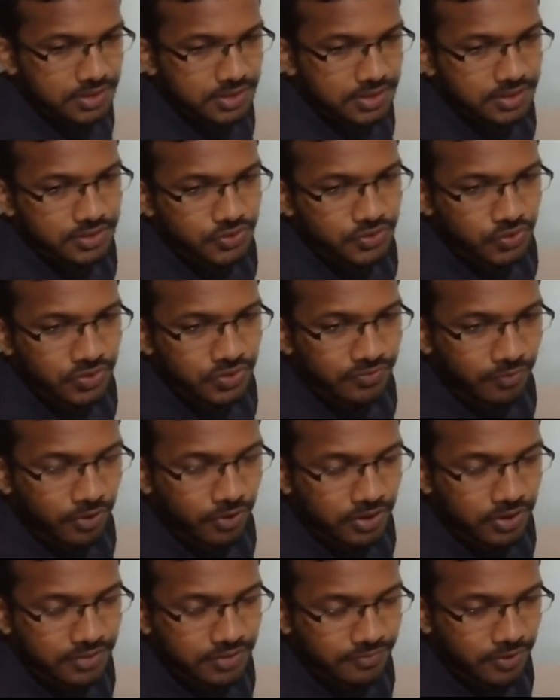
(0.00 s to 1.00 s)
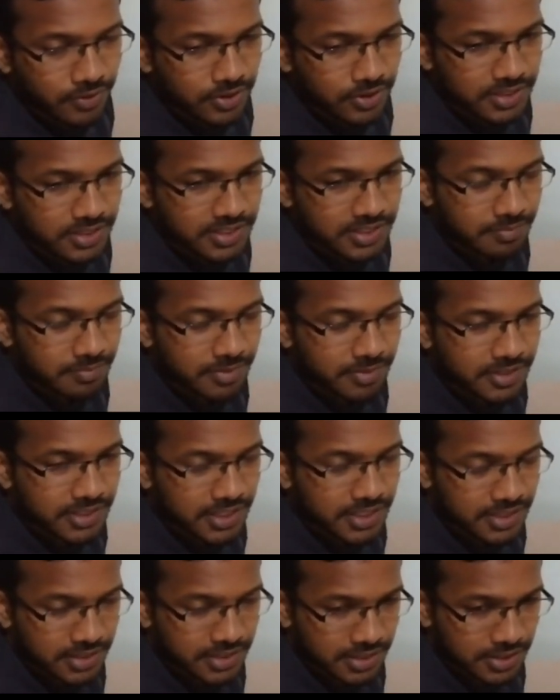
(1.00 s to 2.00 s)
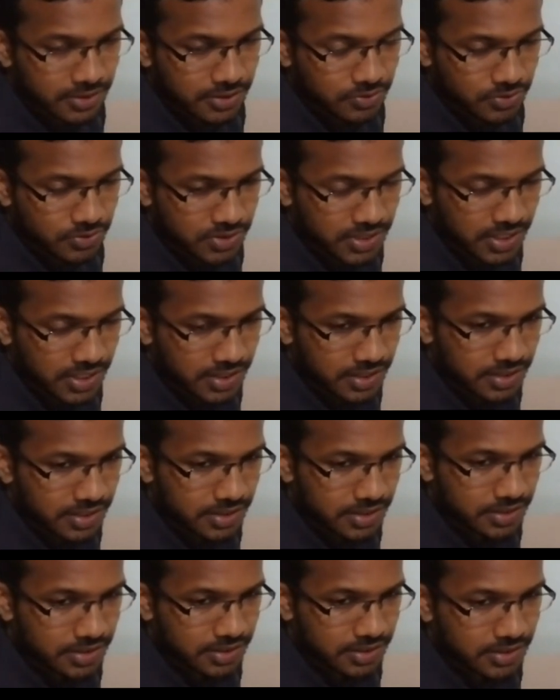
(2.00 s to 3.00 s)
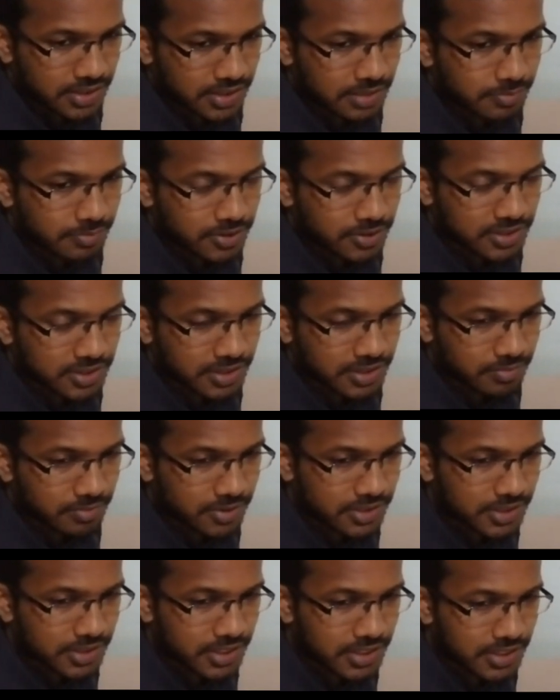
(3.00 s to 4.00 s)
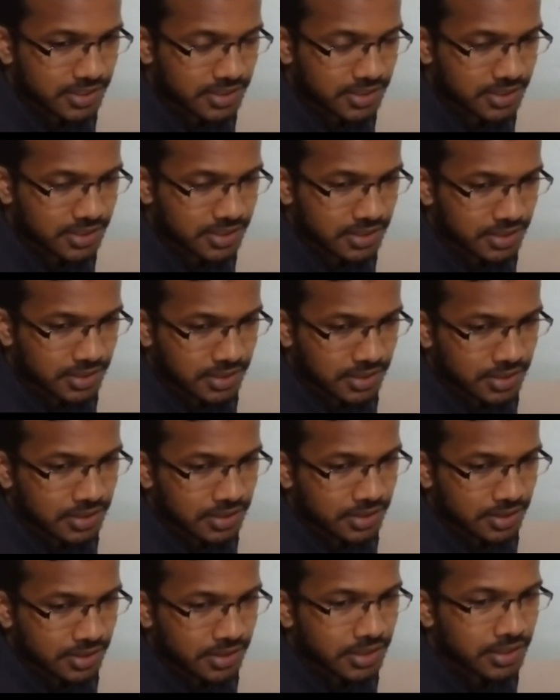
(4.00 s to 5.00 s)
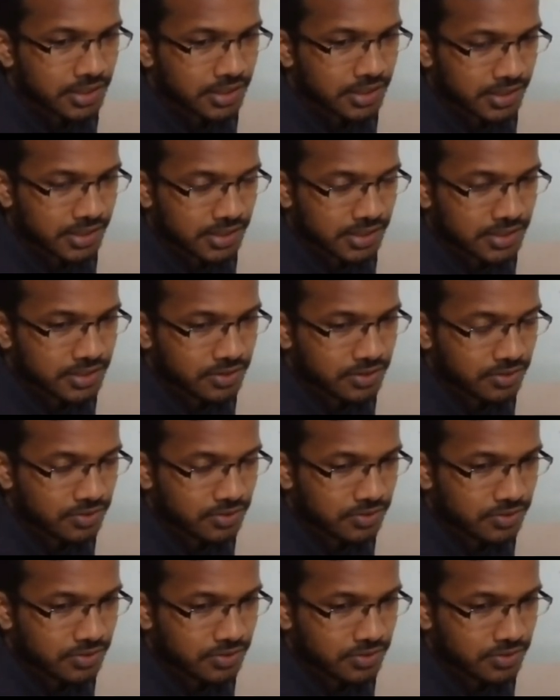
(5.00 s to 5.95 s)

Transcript: So the water's temperature has reduced and the teapot's temperature has increased, no?